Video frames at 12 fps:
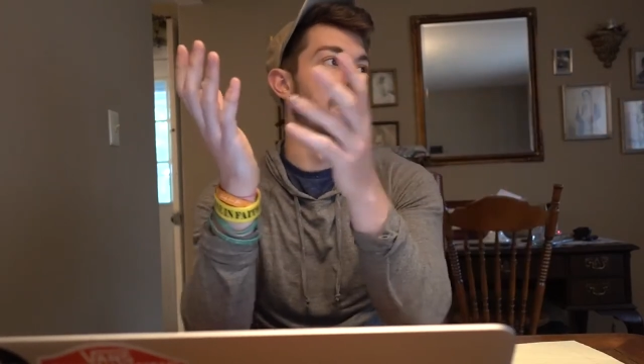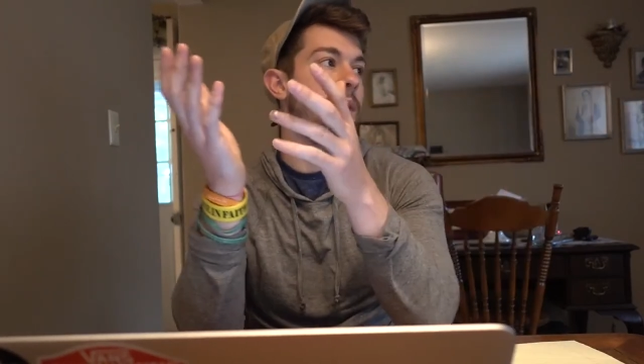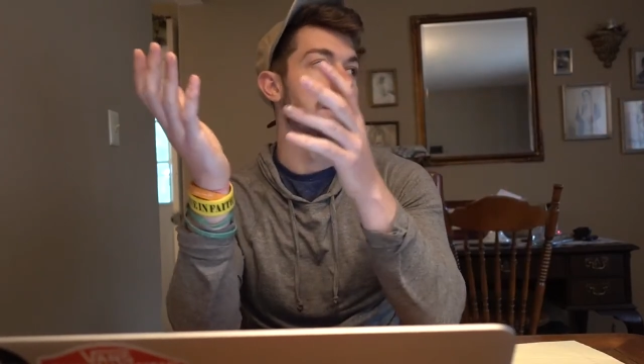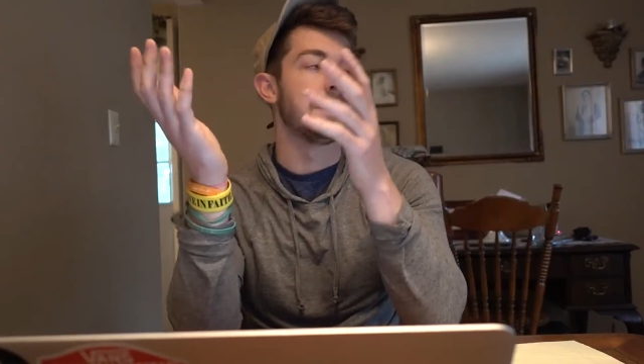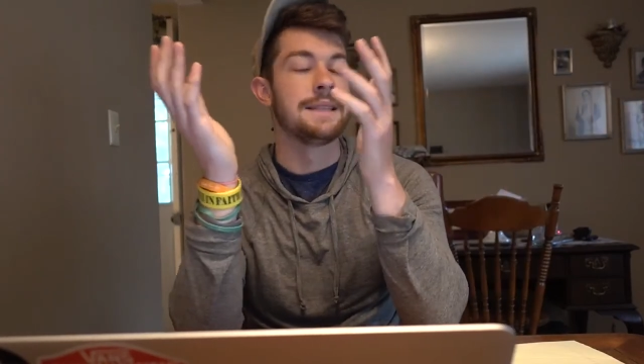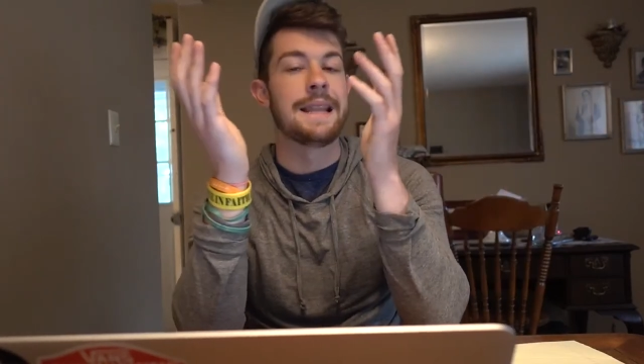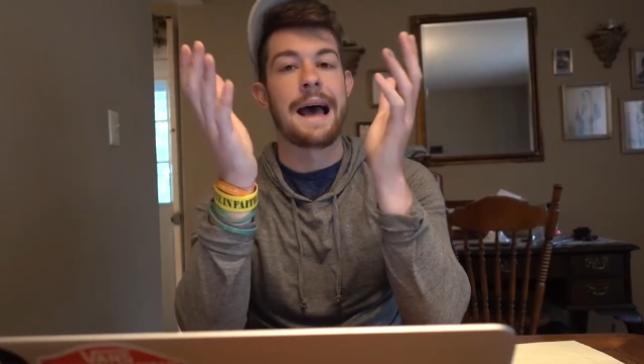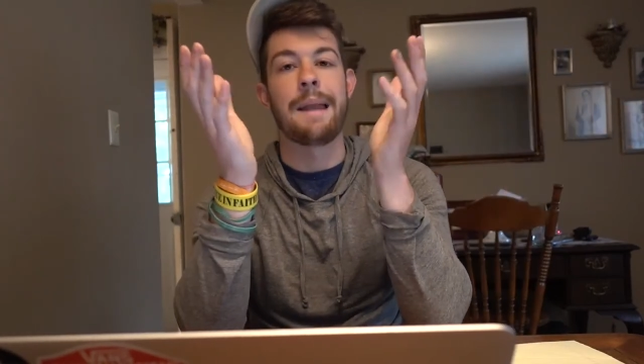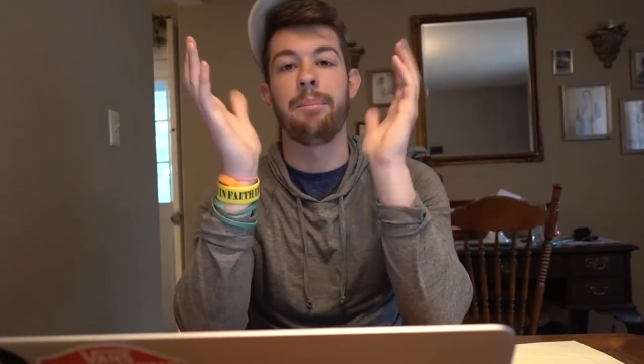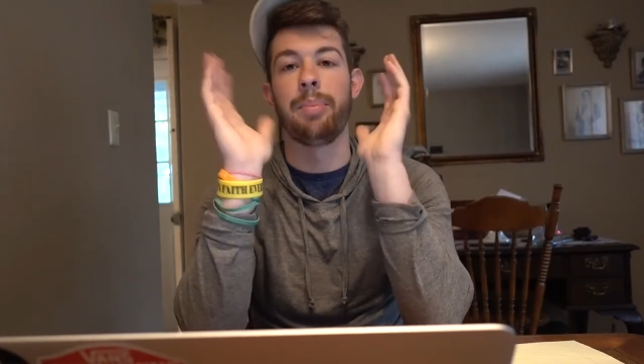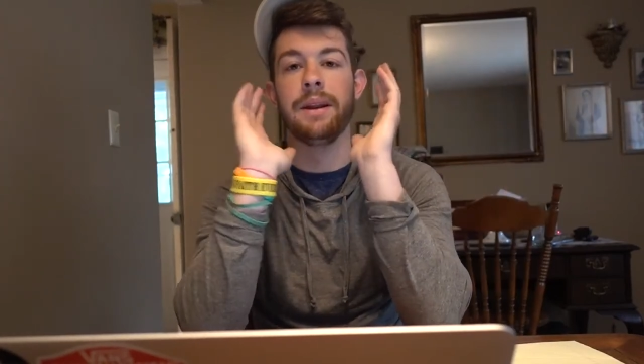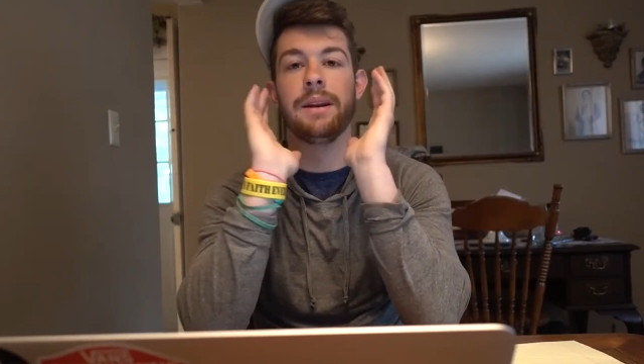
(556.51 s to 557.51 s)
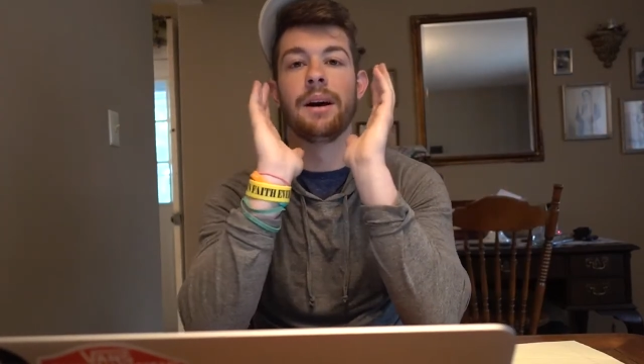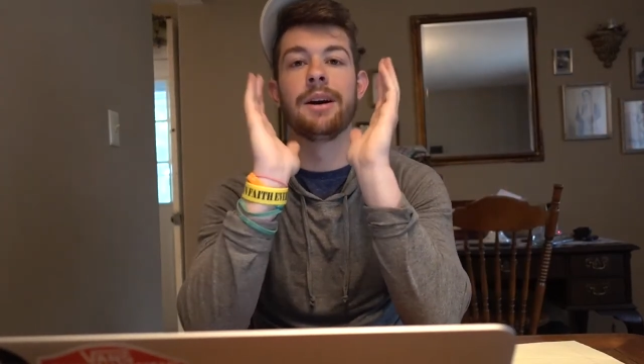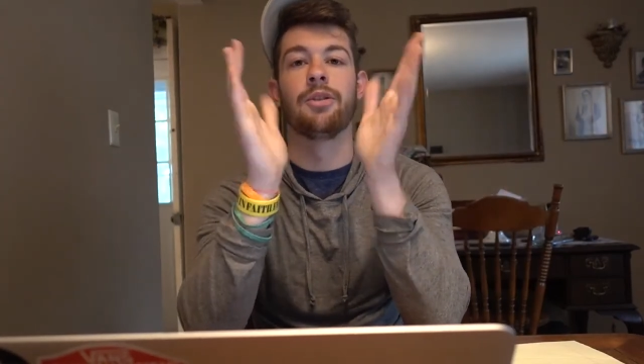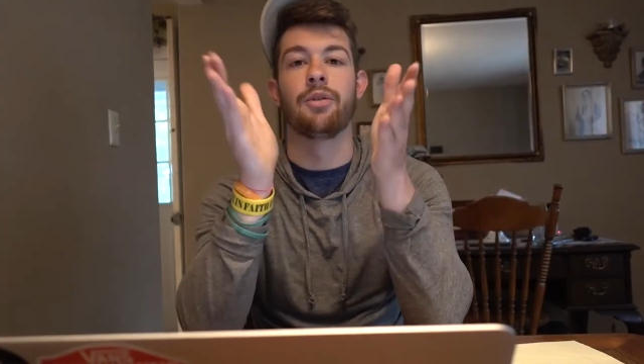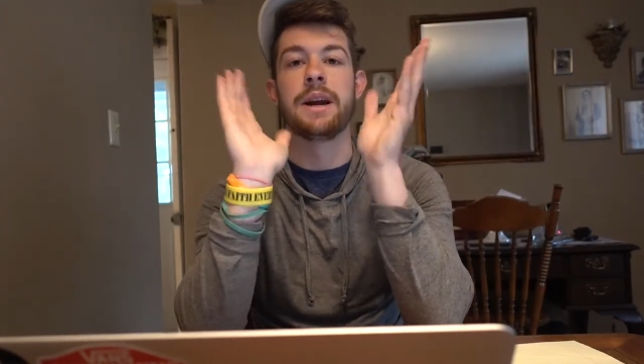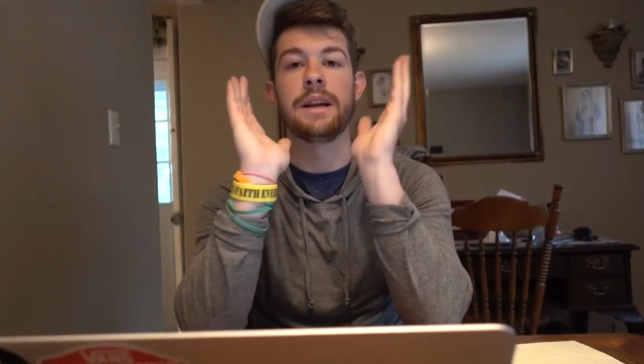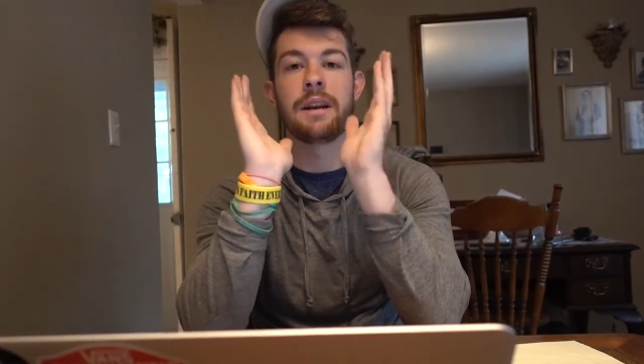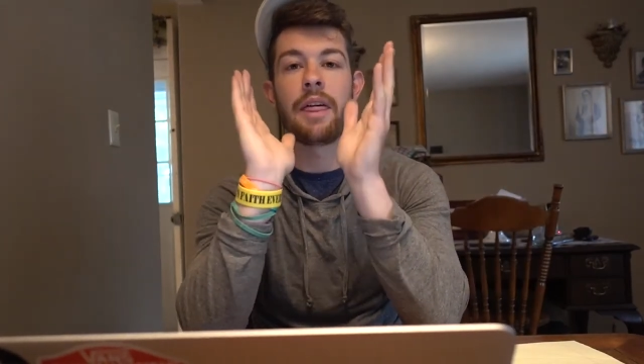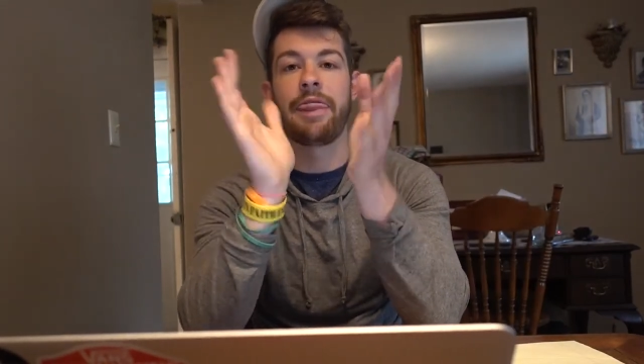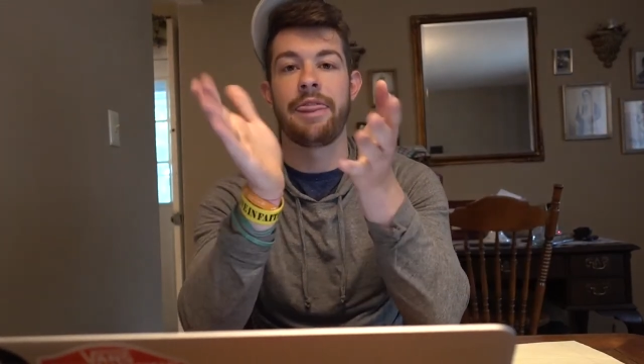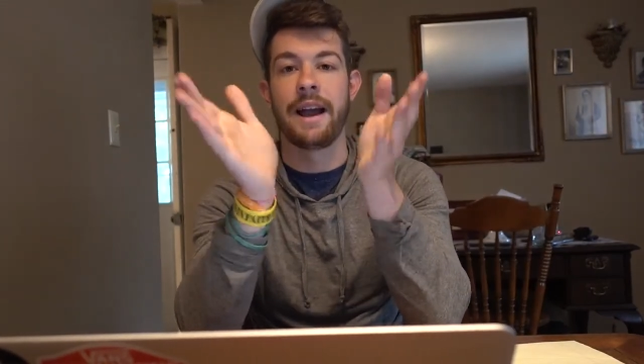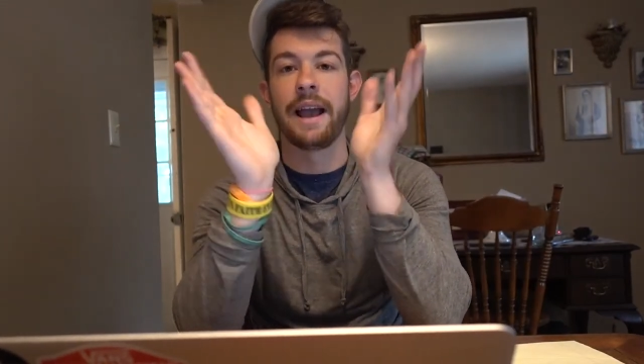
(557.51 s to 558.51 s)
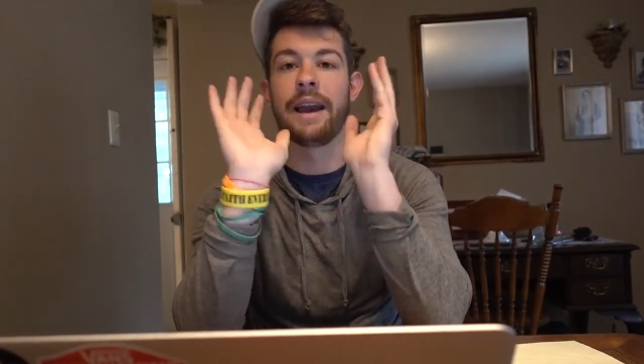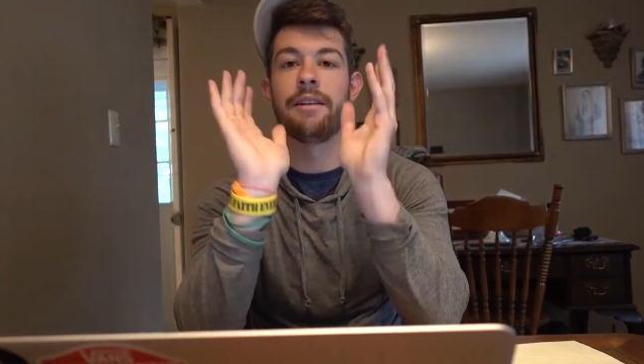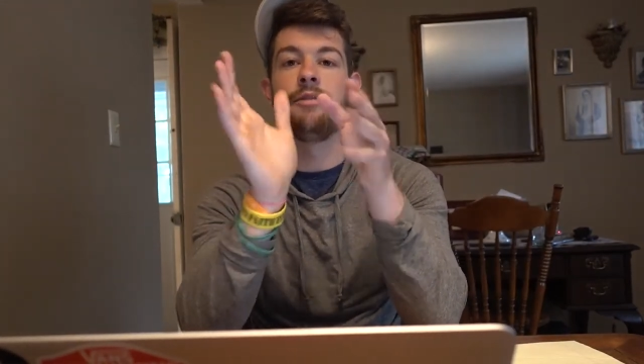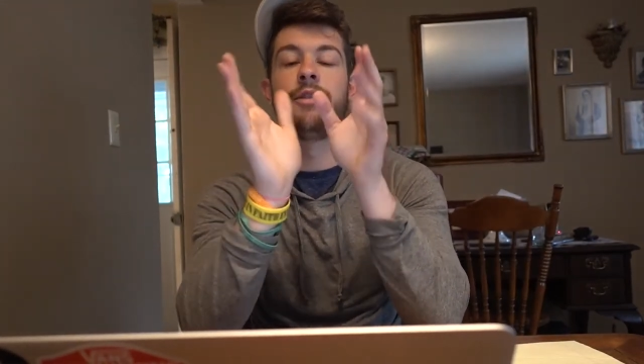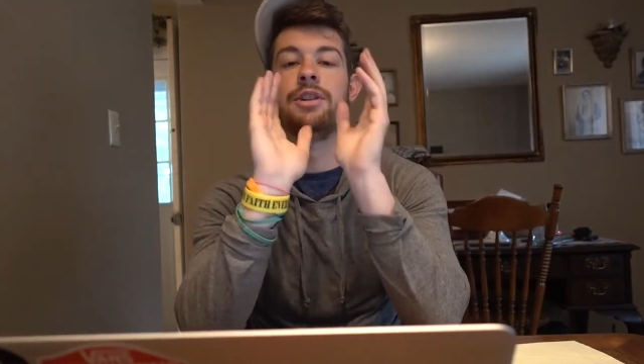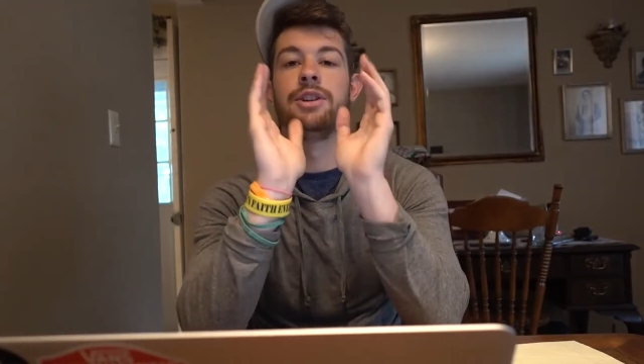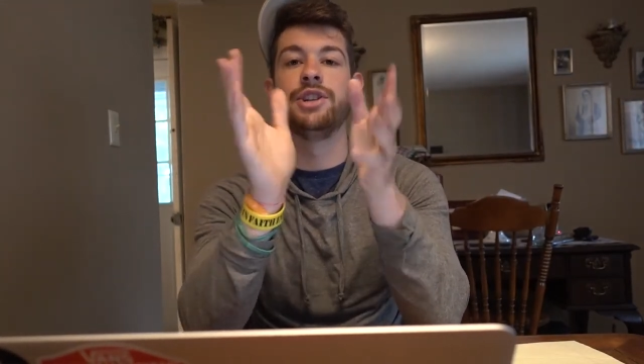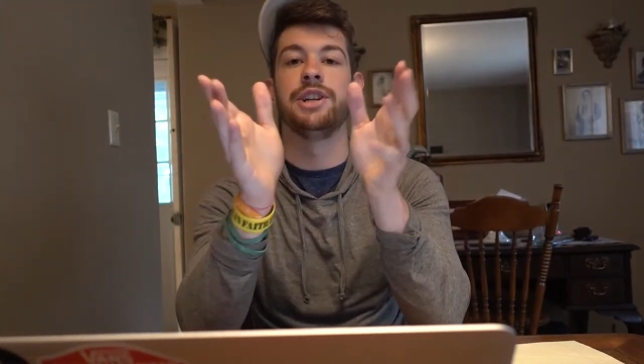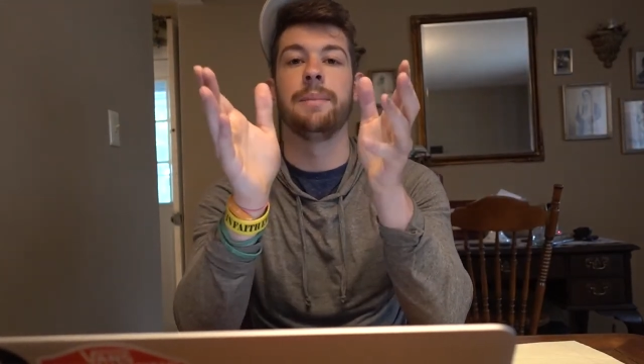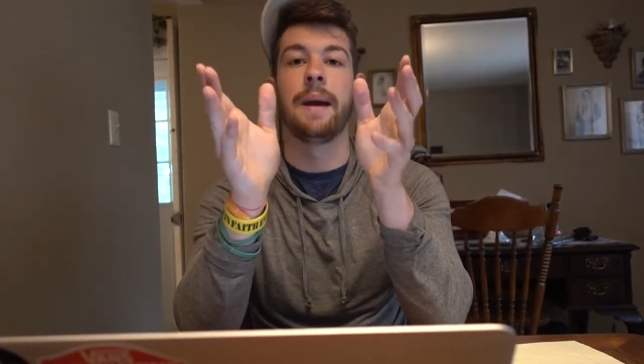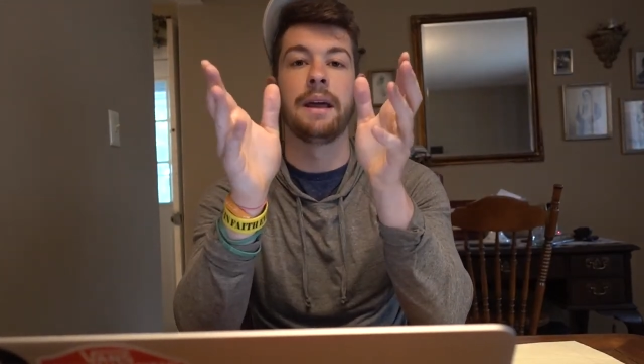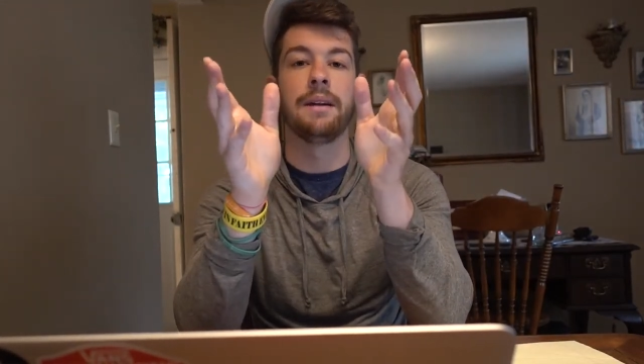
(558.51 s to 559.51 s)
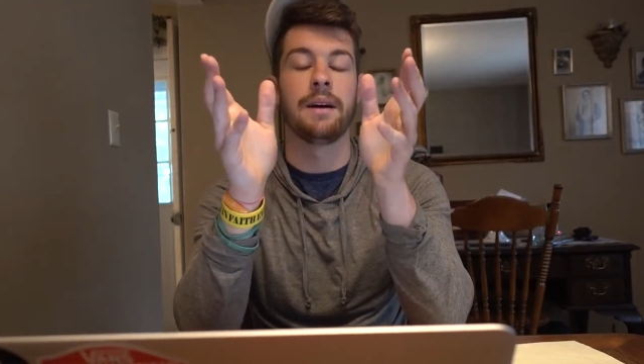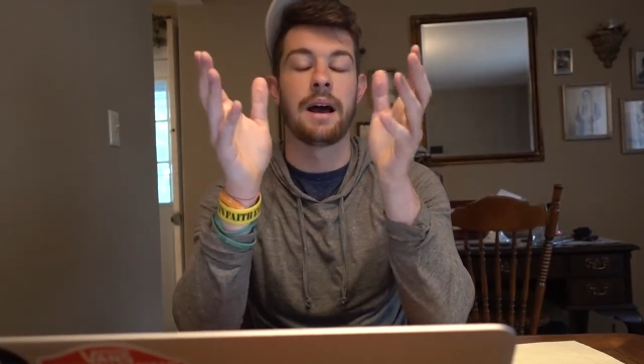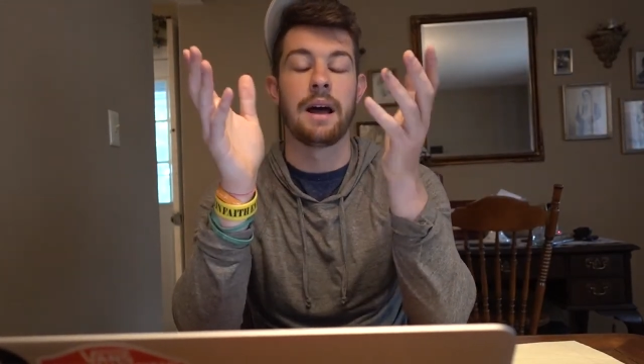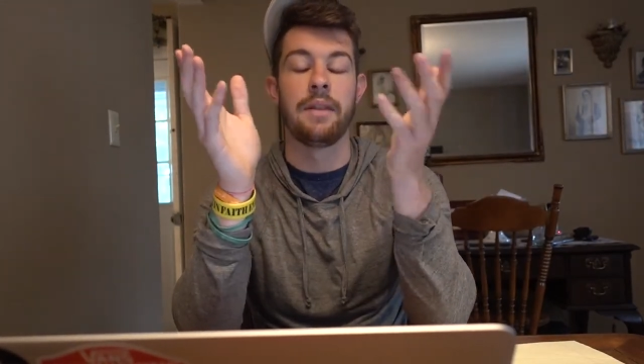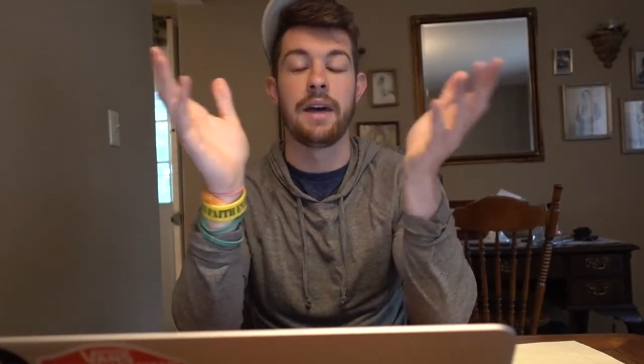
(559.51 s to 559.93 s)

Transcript: one that's not been a great thing for the G-men.